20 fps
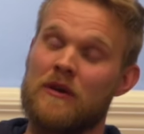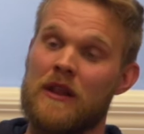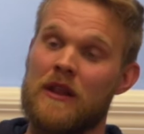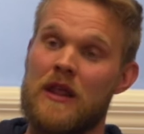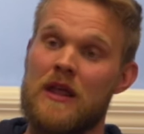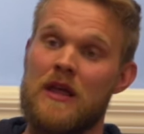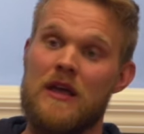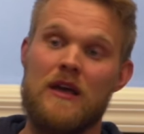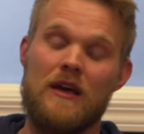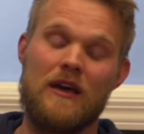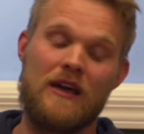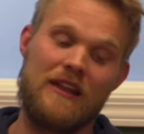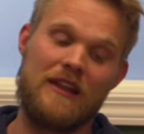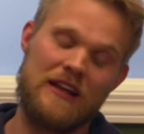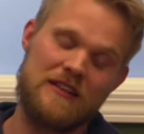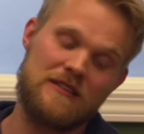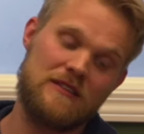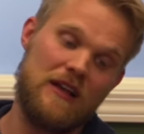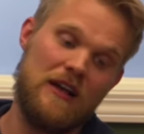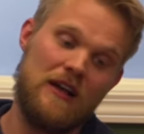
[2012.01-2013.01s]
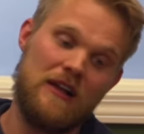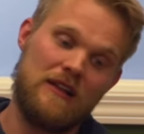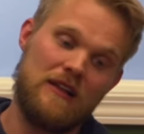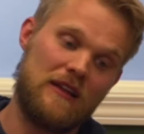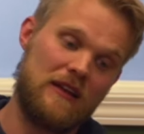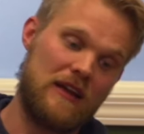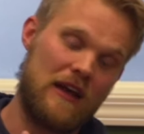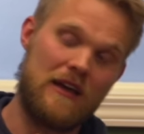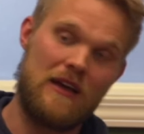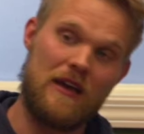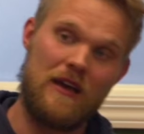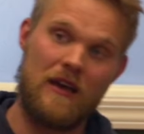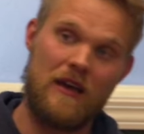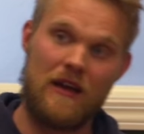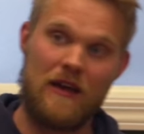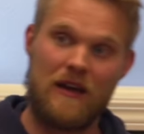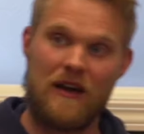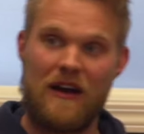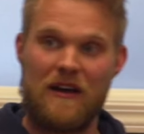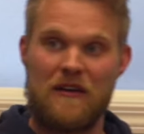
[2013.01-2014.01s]
And that's like I
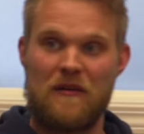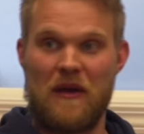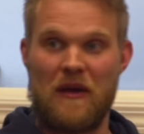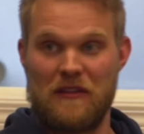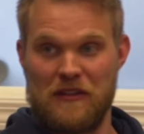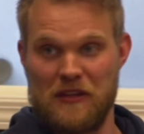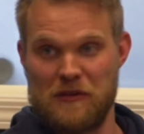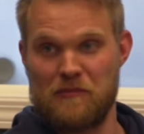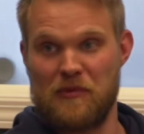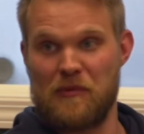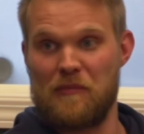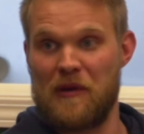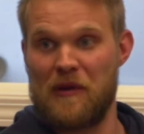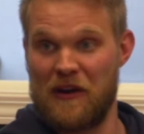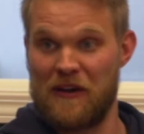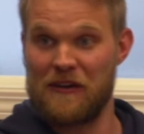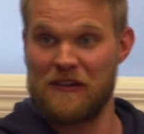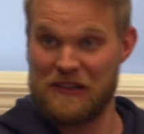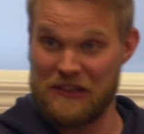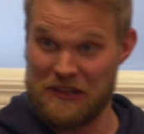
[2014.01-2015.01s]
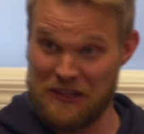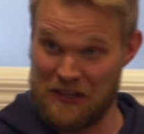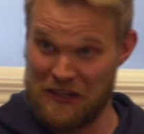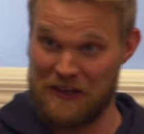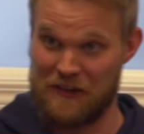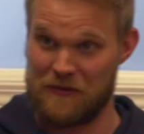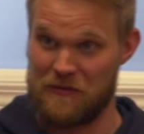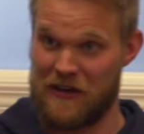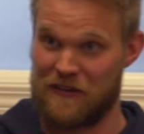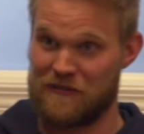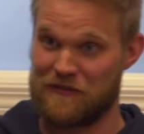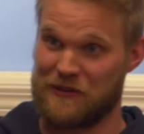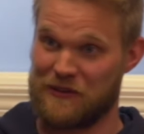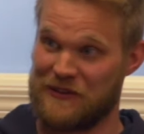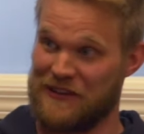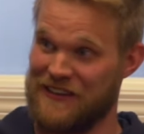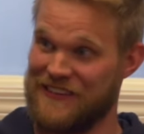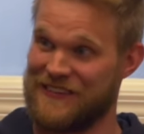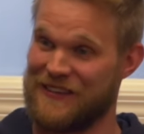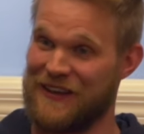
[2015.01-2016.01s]
did prepare a little bit for
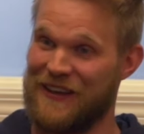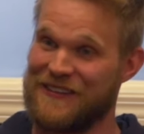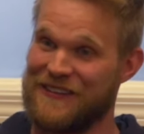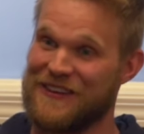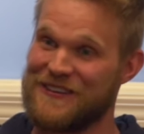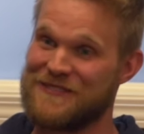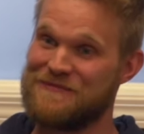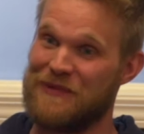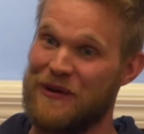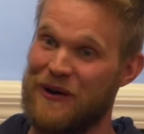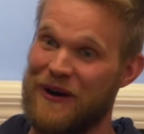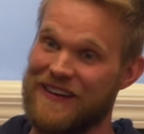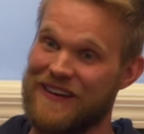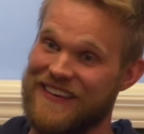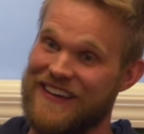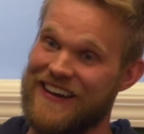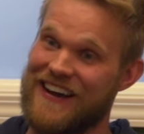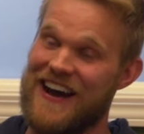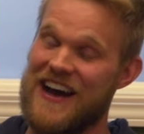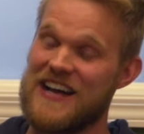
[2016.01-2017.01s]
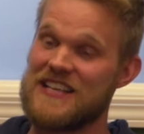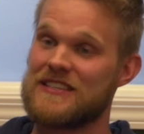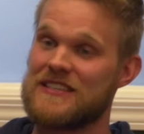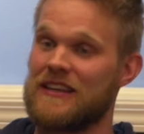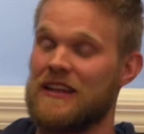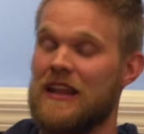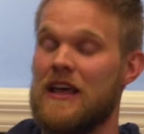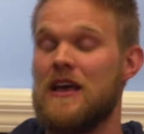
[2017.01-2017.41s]
this podcast, and